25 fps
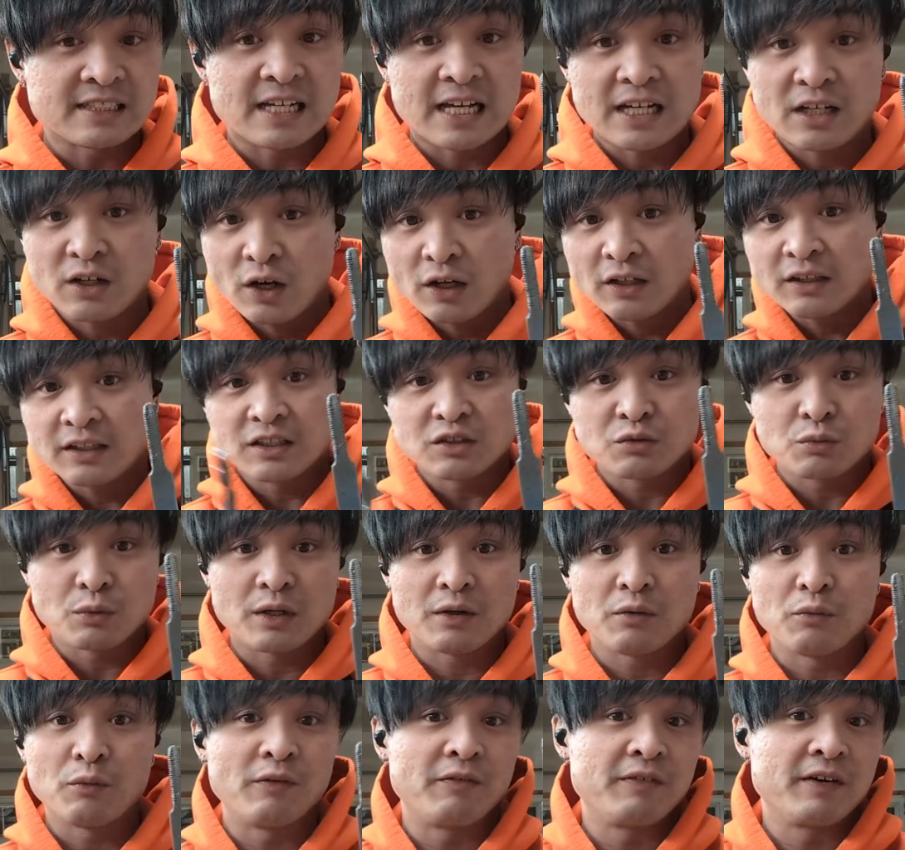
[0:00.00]
I got this
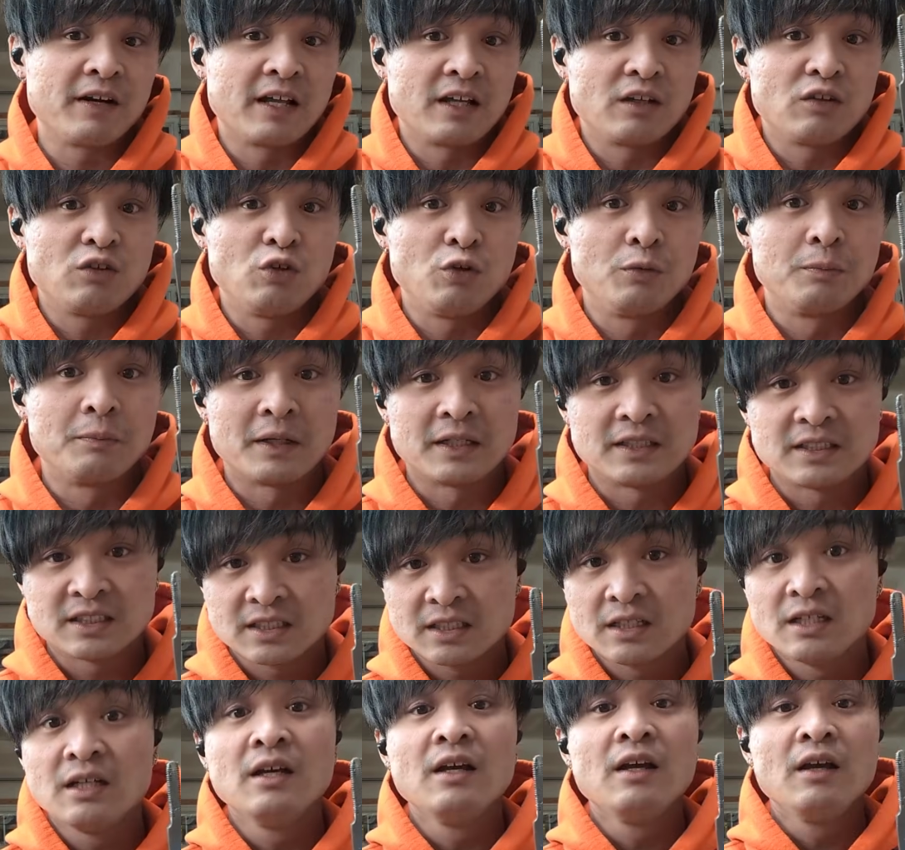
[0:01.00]
one within like 2 months,
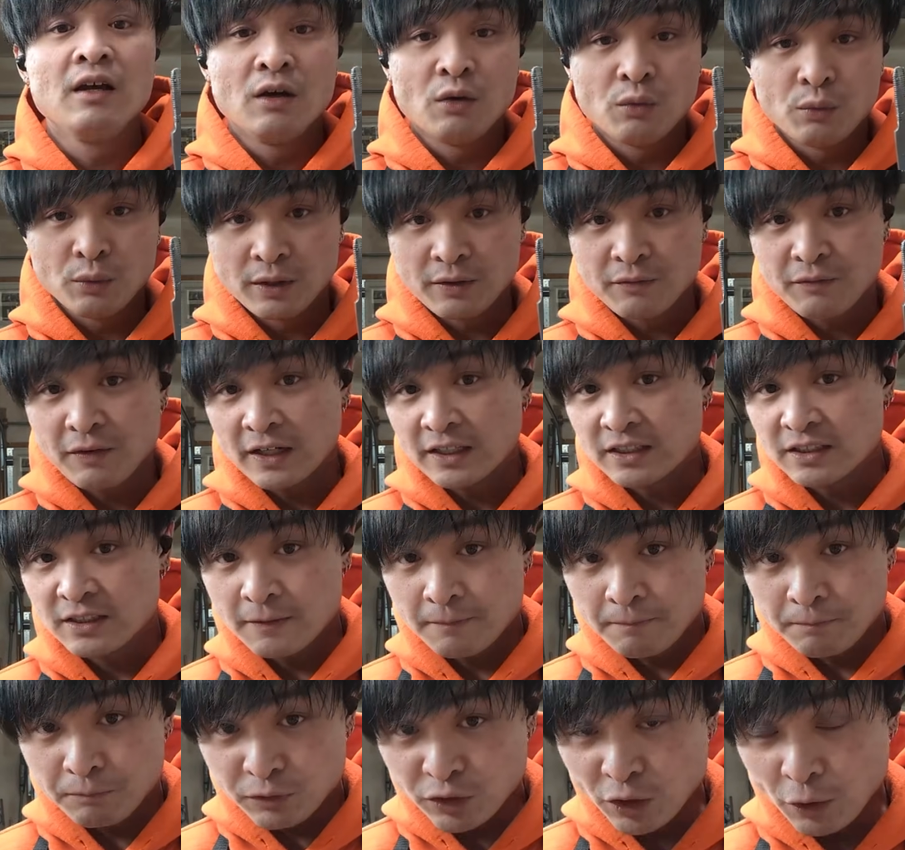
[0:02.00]
really fast.
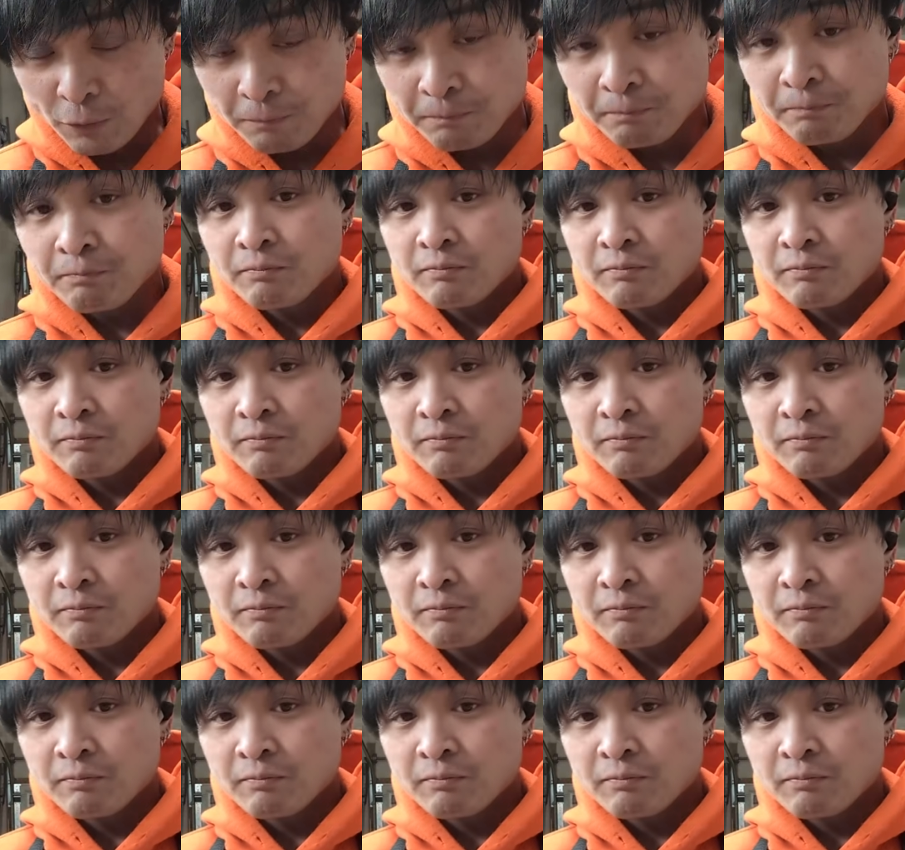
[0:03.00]
So